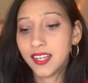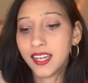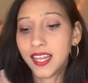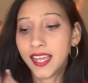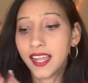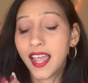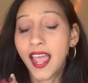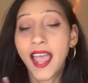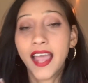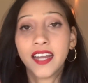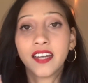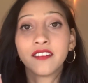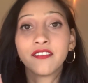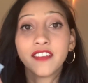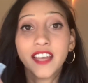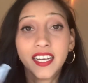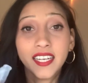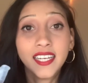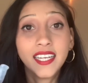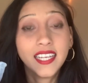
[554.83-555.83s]
and
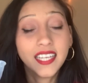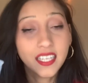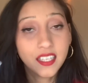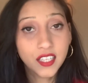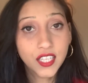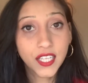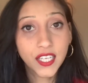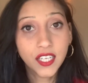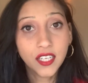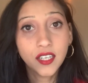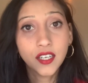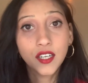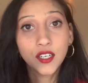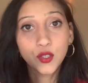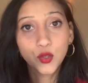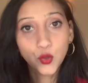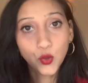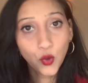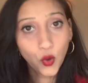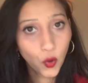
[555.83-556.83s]
very easy
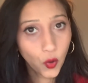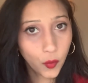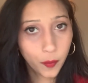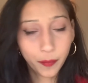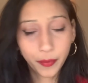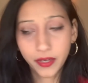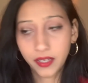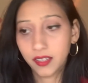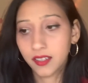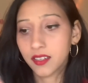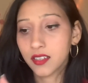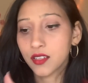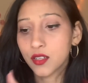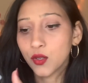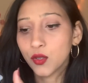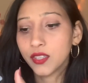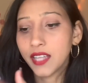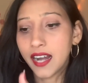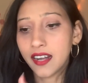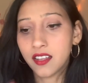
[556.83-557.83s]
to open. So
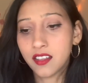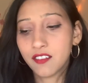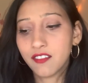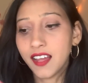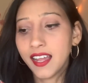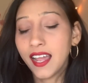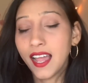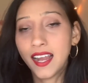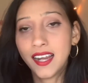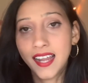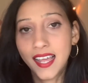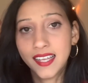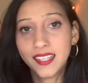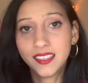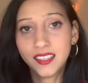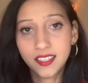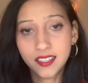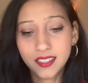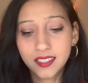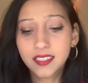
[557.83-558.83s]
that's why I like
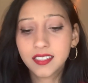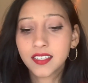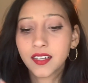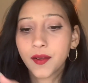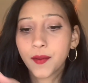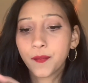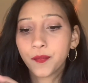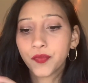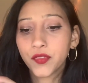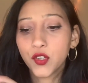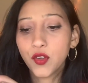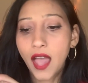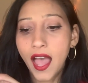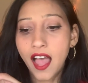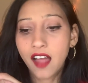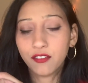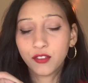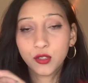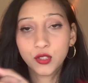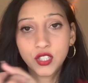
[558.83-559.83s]
this. You have
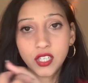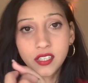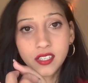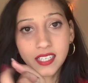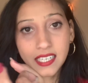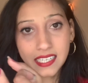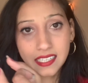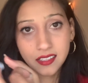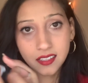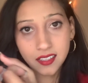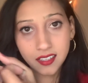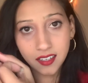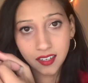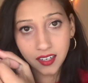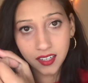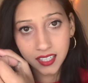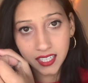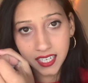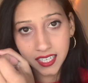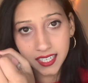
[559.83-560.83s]
to just insert
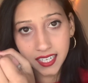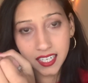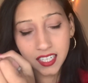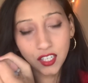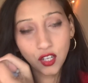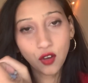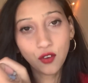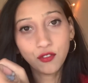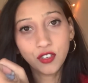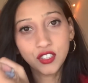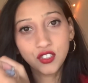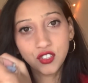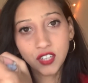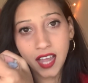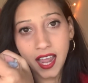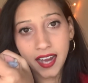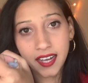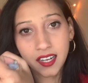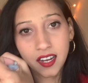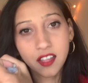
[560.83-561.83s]
it in your
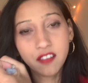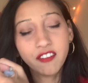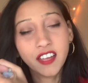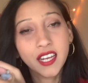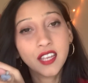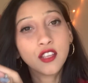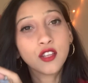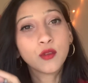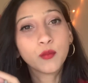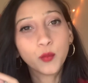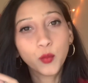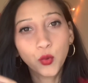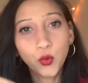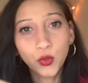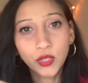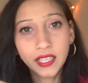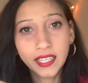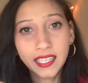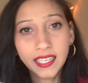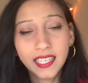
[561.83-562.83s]
vagina very
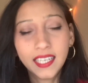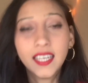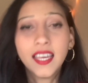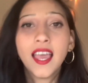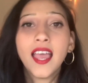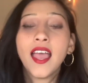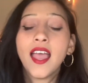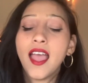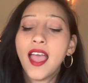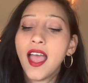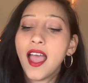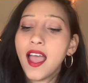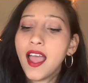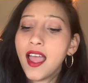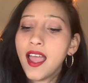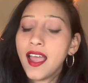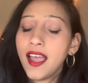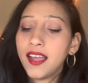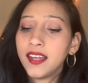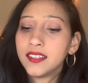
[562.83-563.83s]
smoothly,
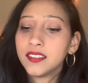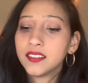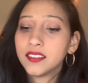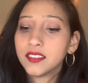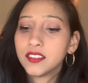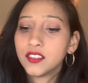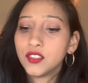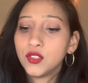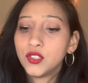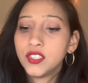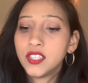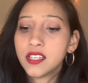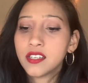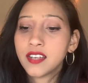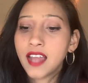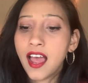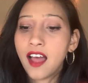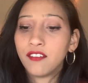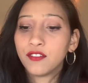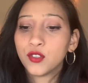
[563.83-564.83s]
and you just
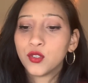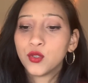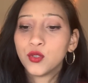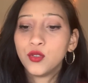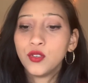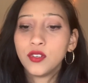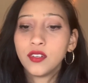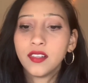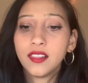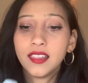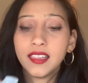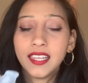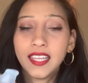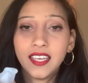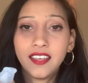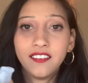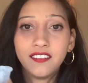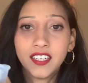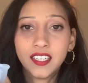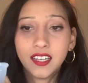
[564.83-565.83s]
have to leave
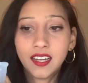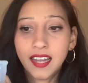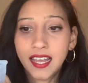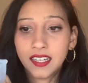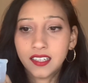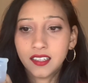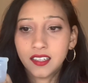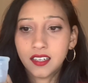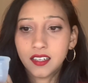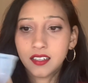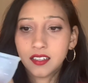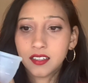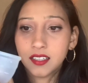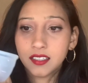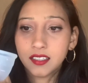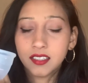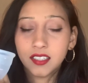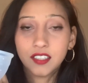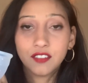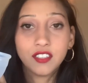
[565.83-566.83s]
it like that.
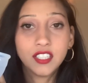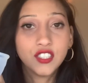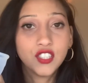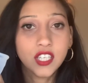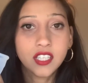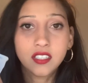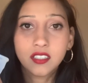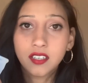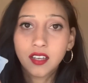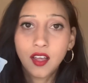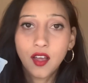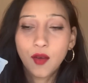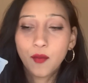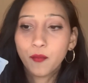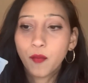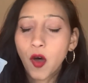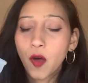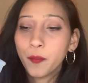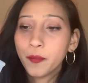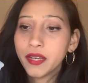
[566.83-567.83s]
It will just
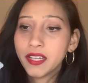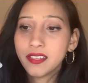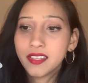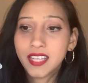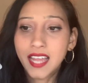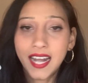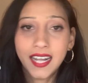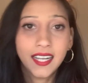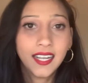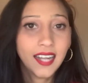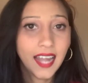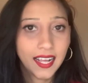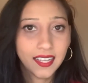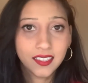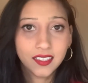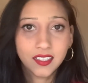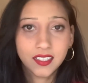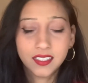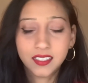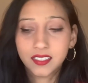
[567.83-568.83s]
pop inside like
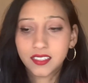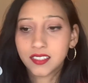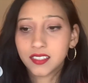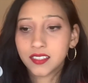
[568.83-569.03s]
this,